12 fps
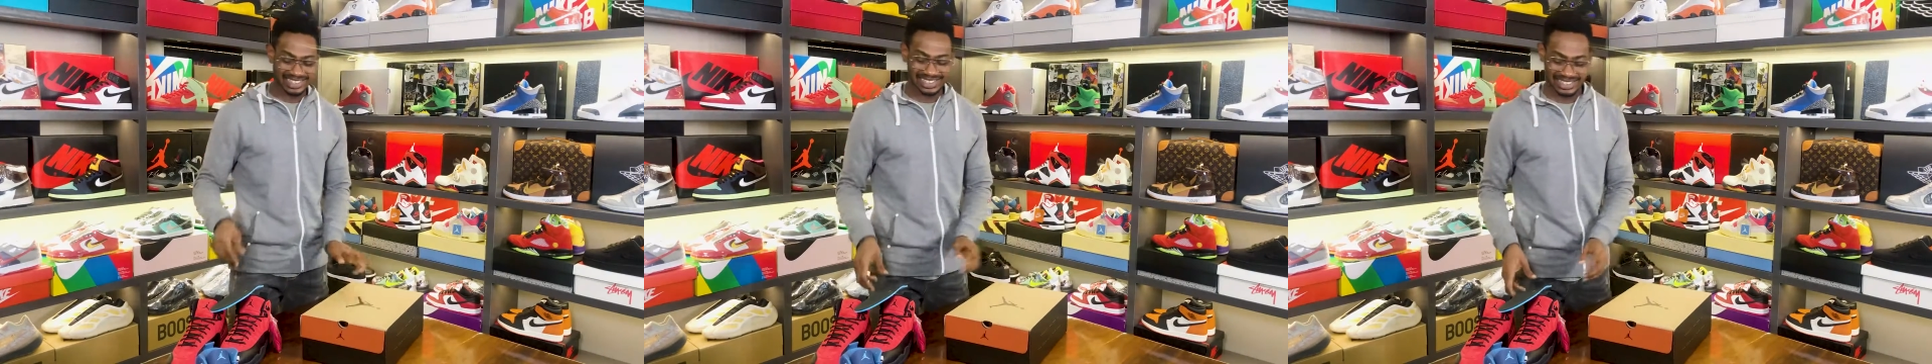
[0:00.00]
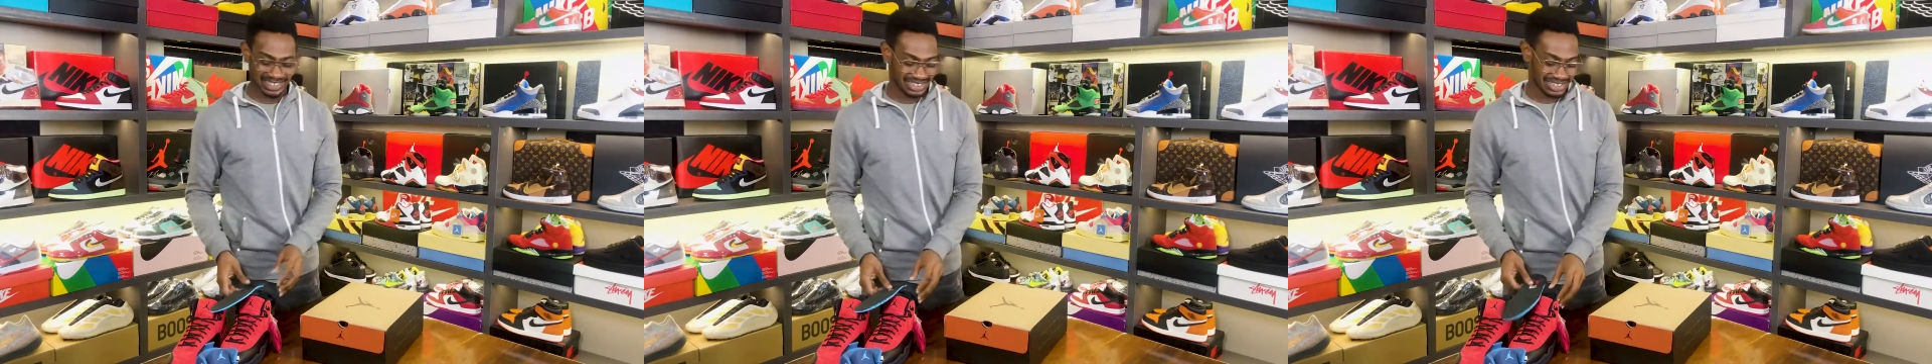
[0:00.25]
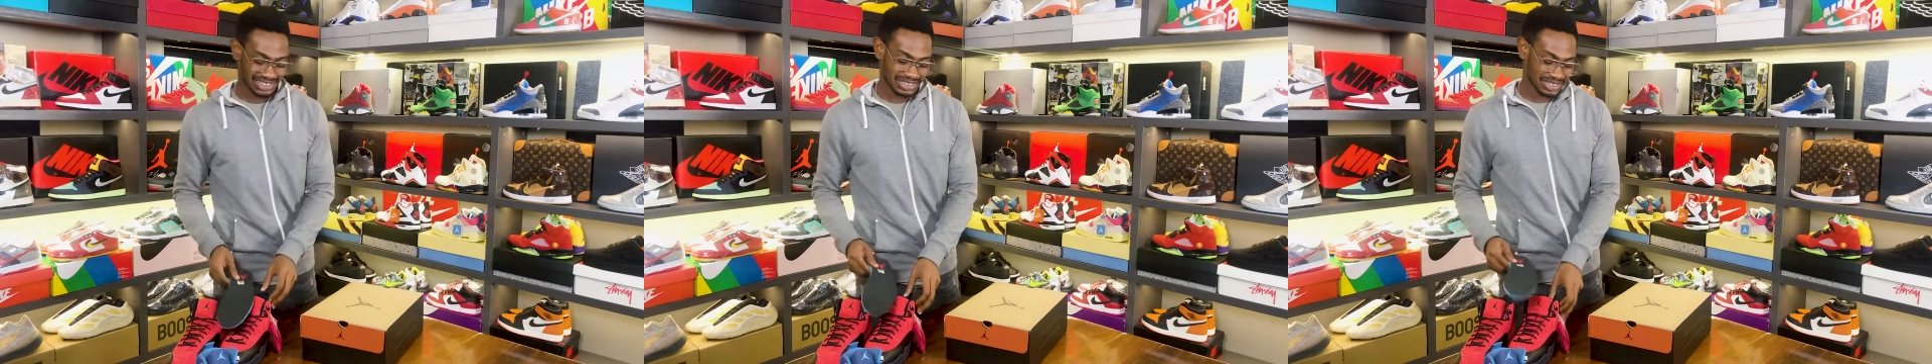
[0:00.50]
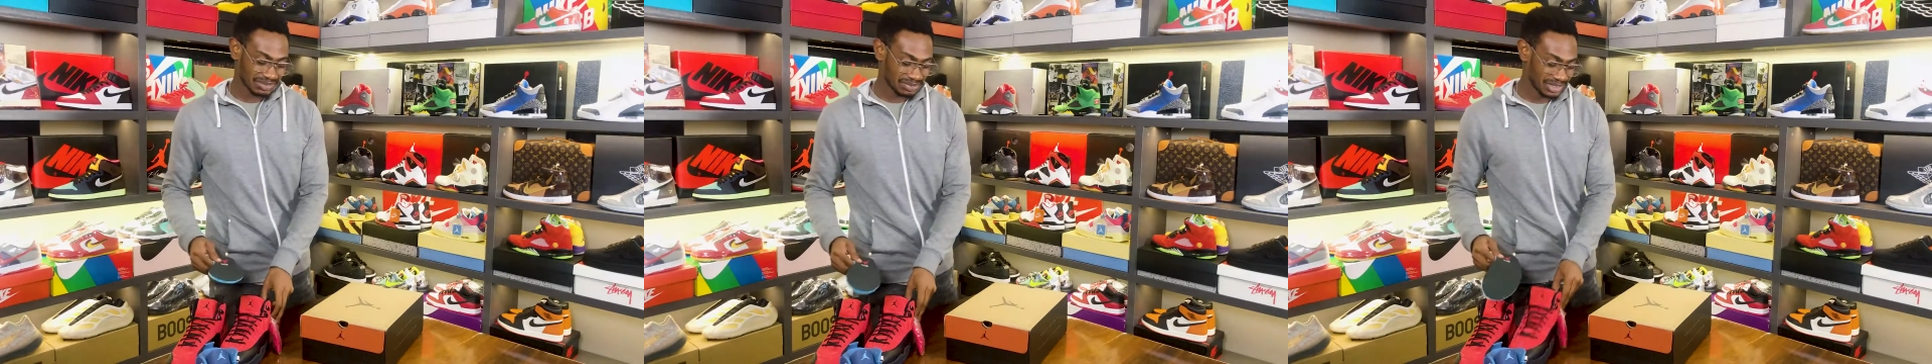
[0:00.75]
this
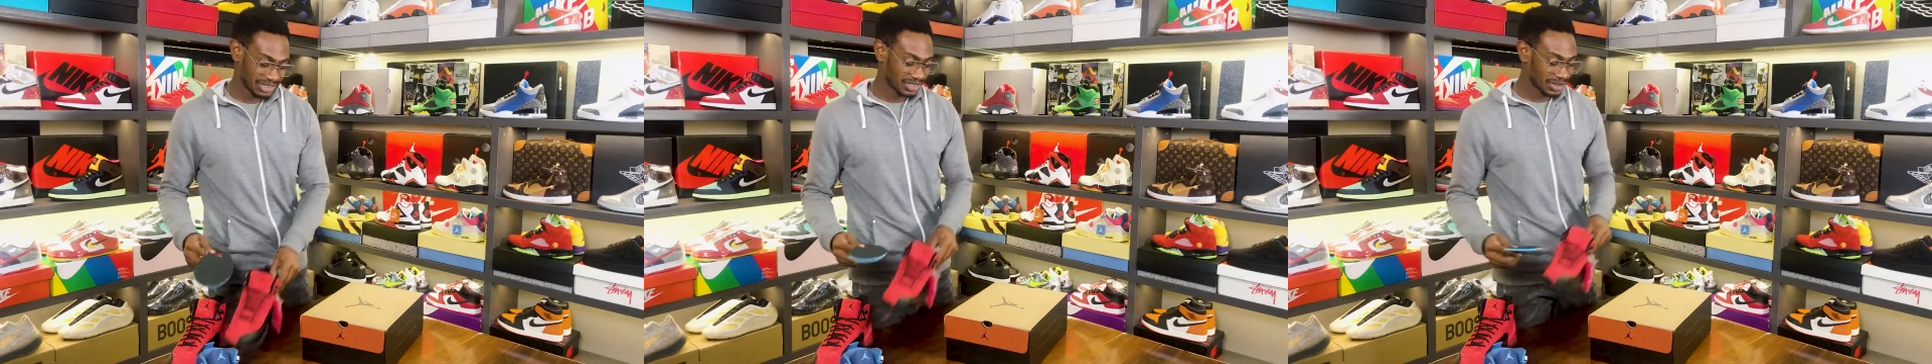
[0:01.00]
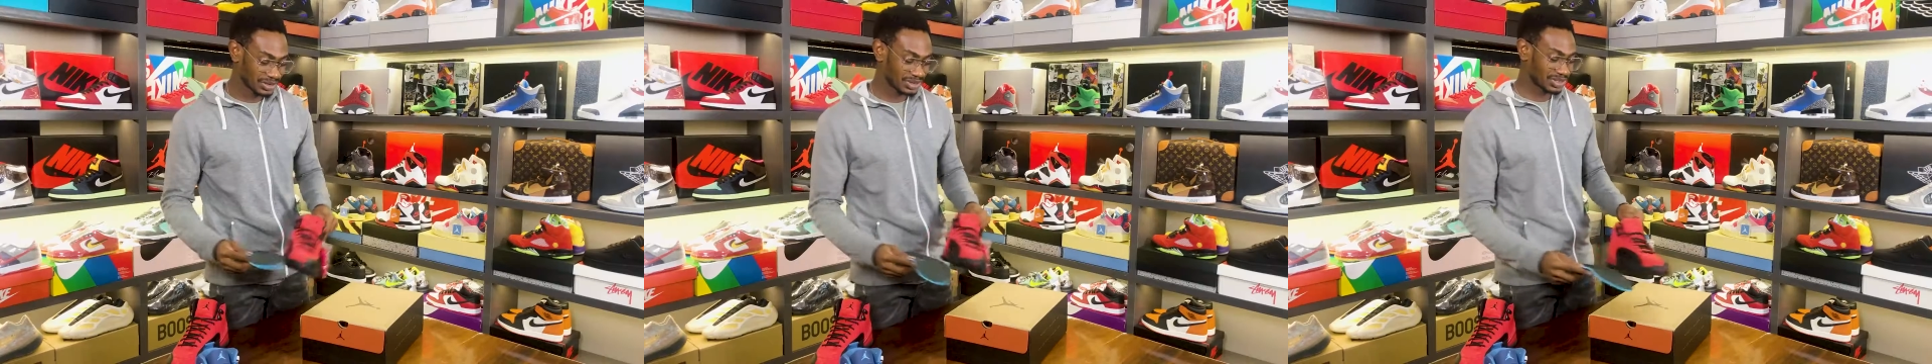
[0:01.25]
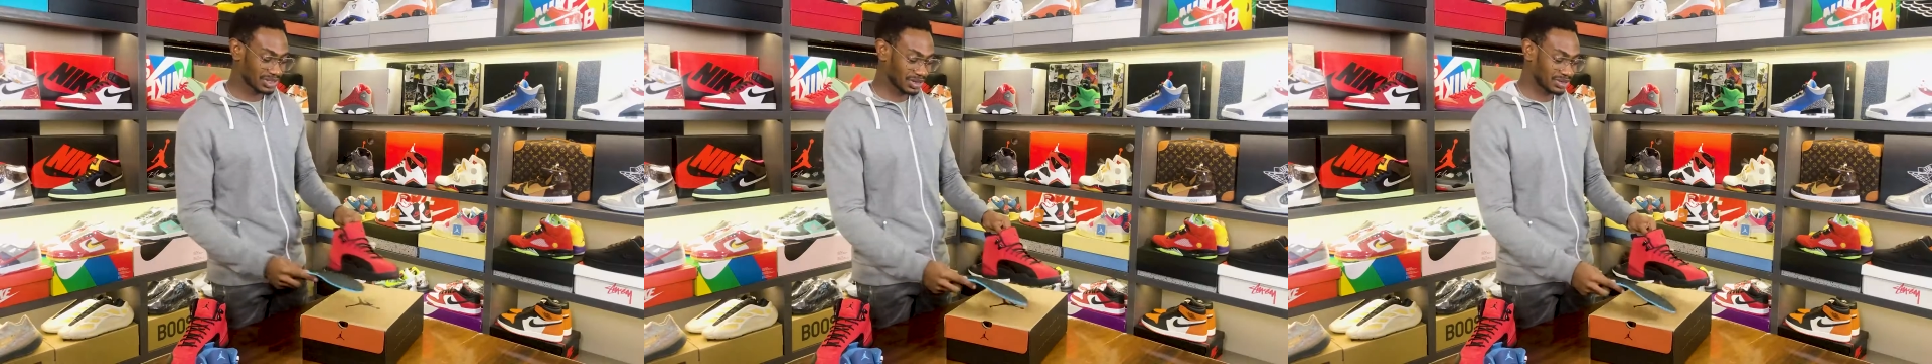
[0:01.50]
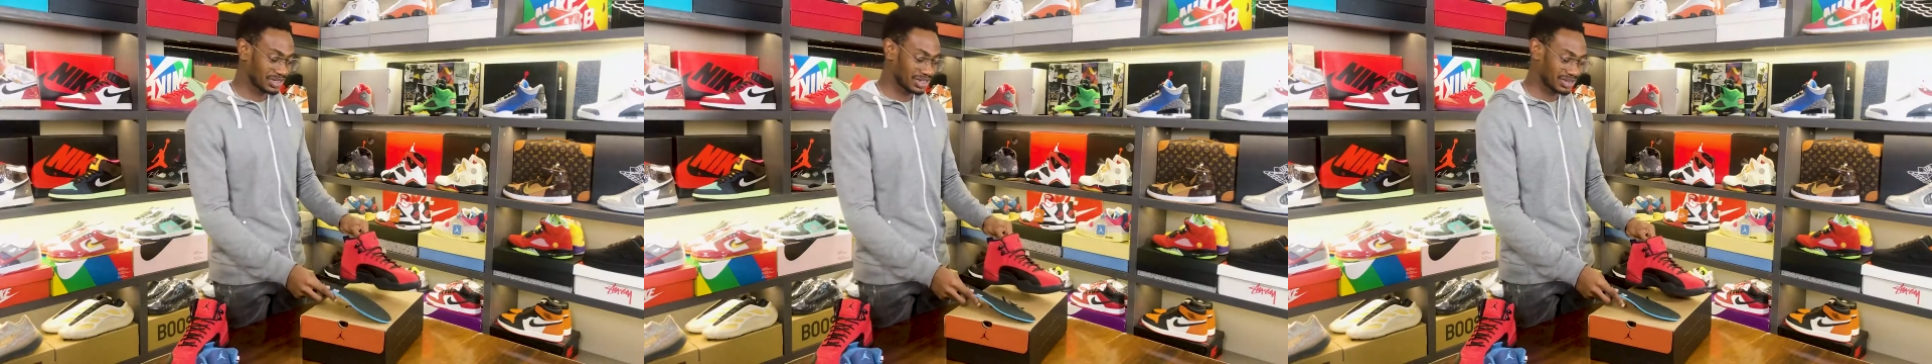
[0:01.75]
shouldn't be
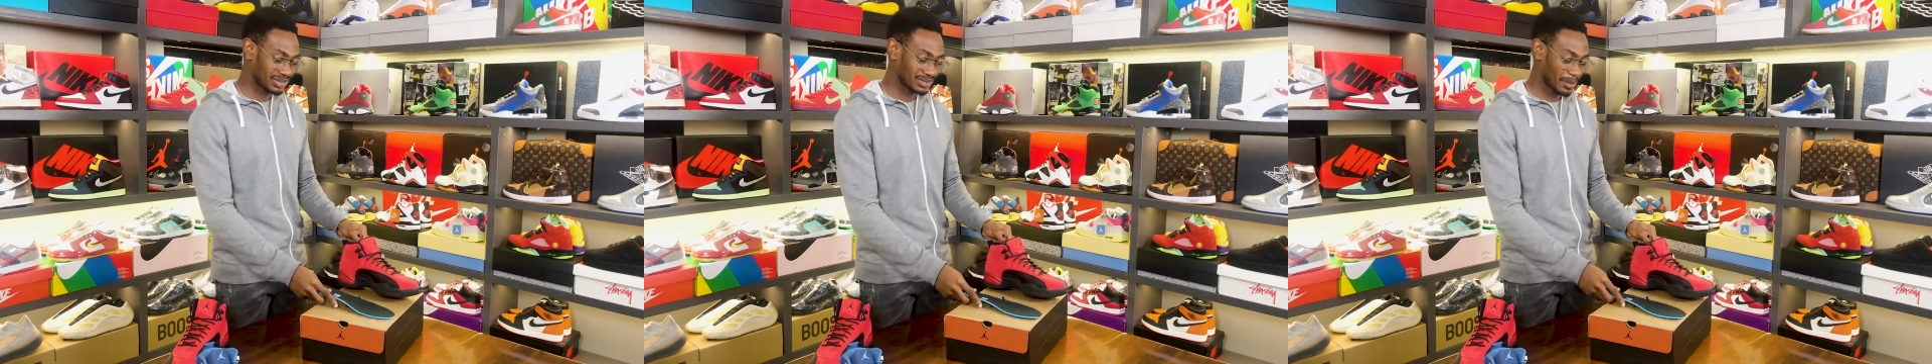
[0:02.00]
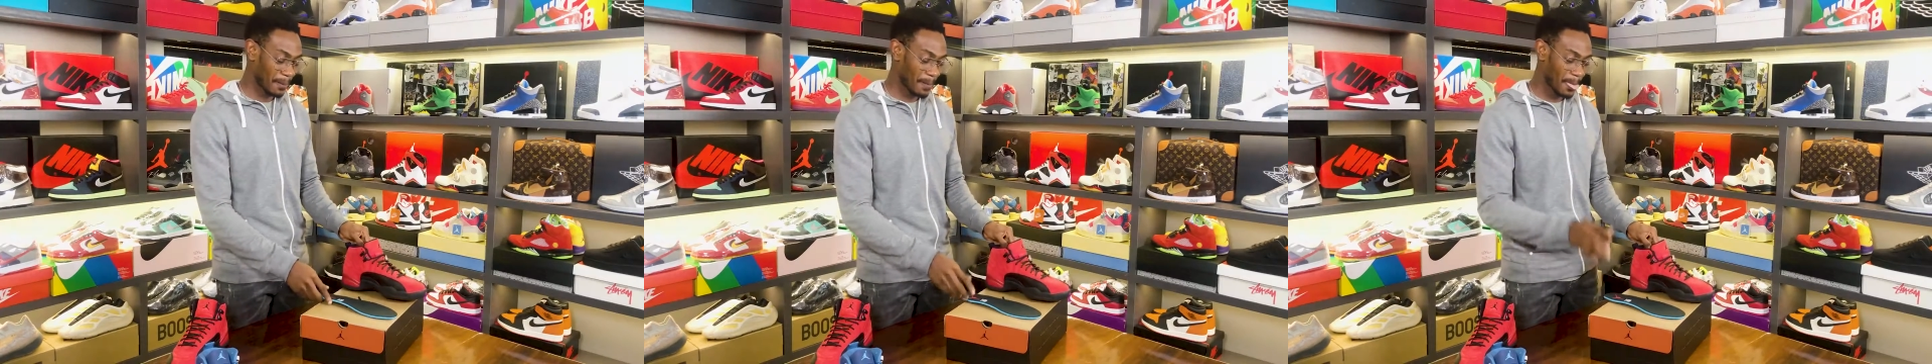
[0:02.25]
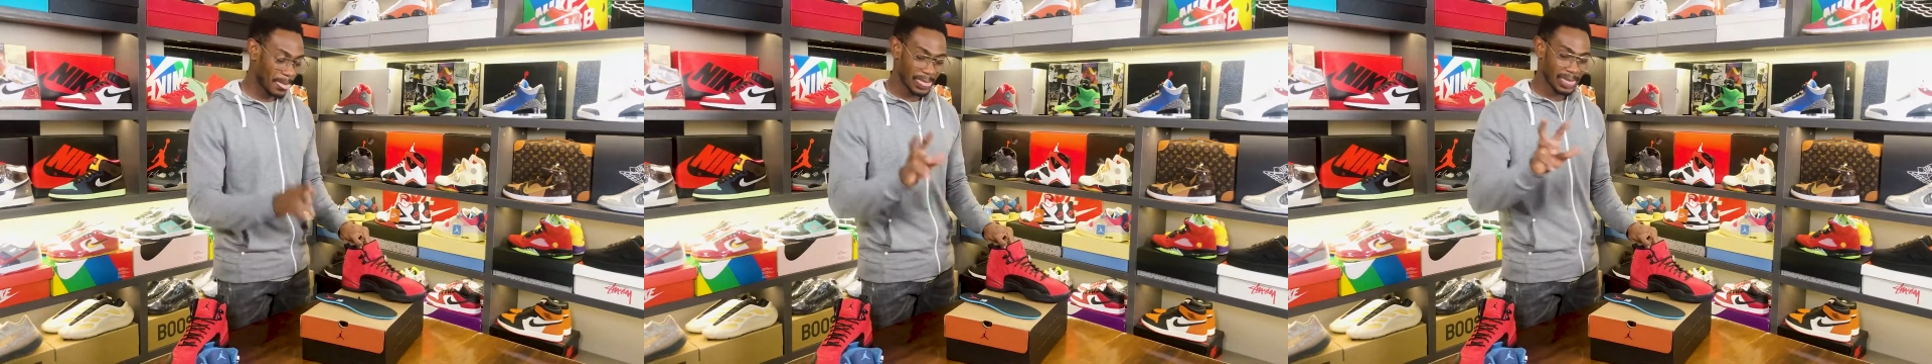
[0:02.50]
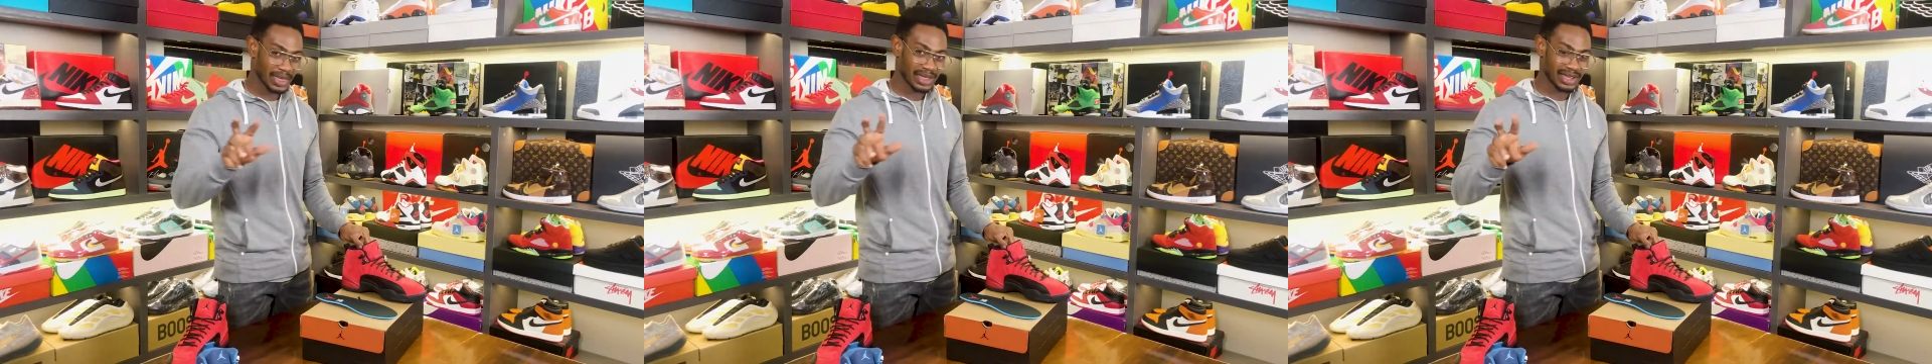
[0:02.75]
so you know
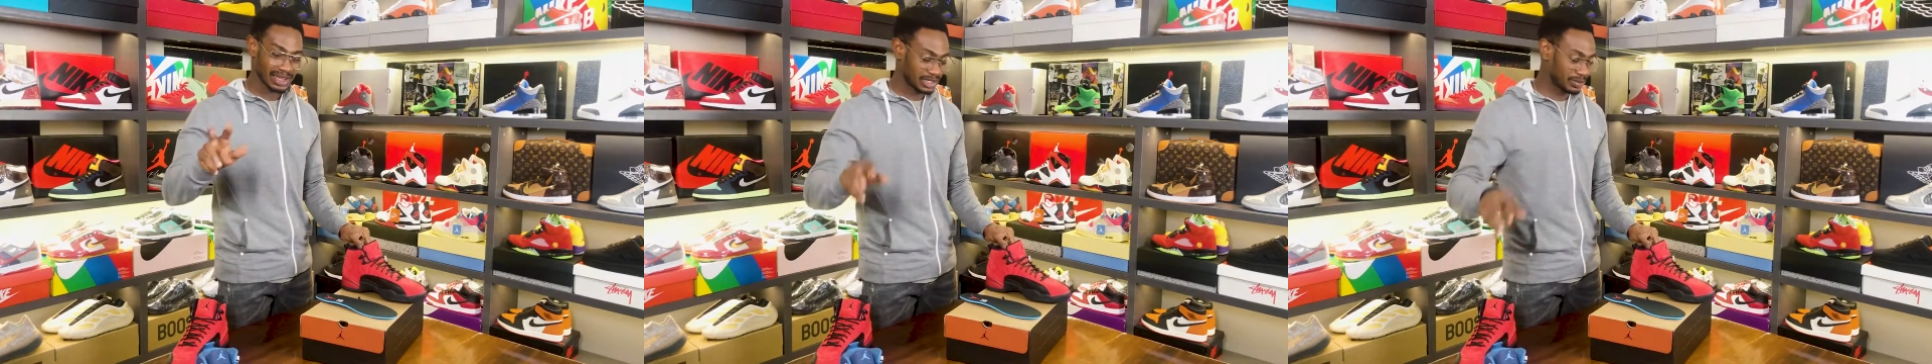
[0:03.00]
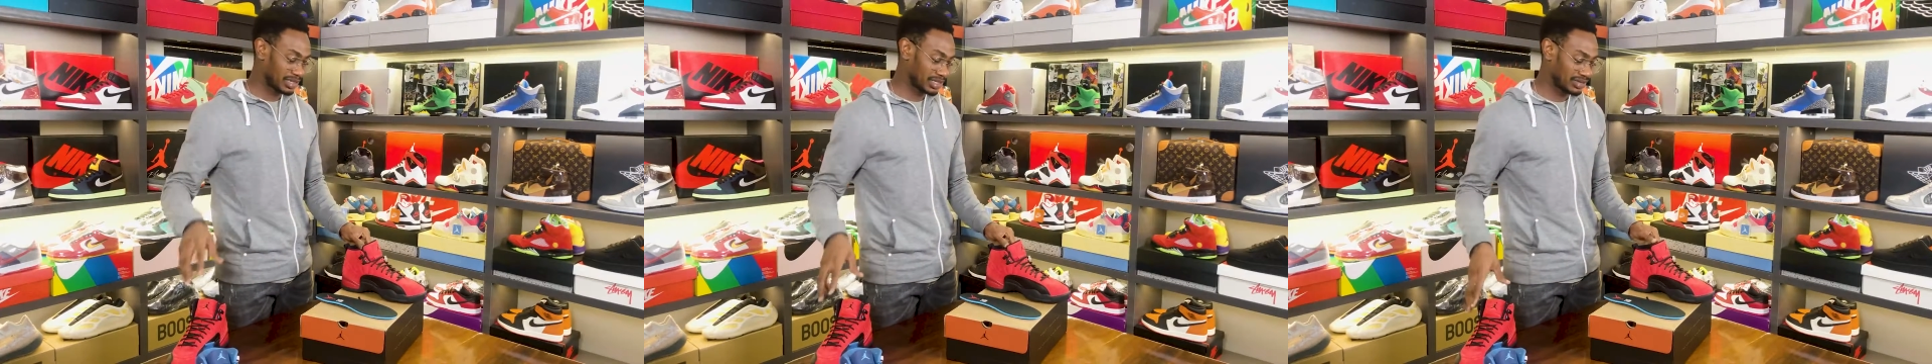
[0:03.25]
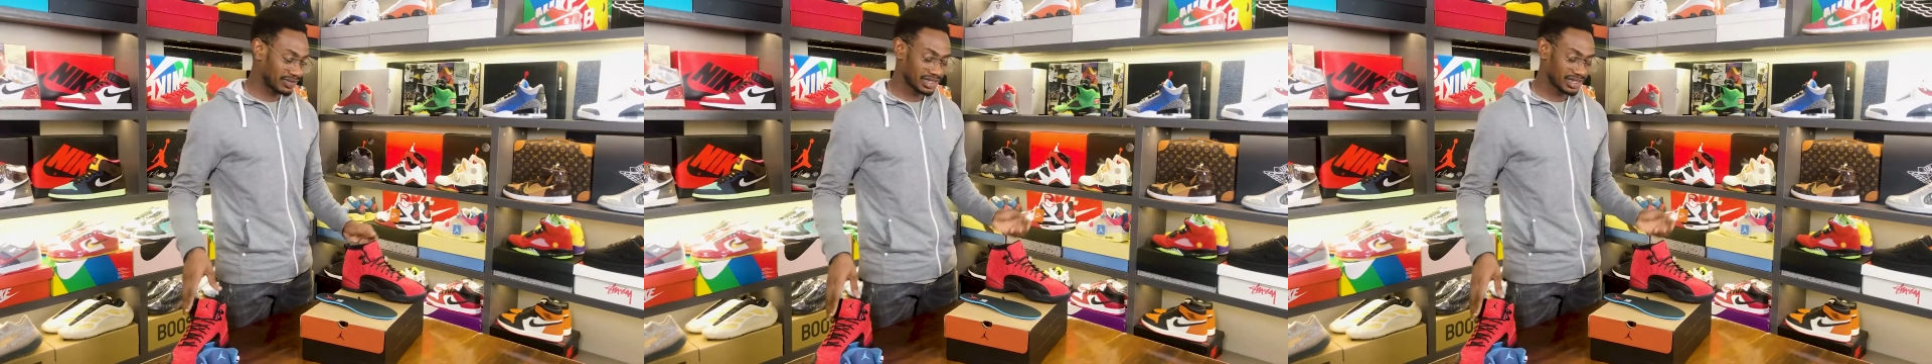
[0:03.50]
expensive.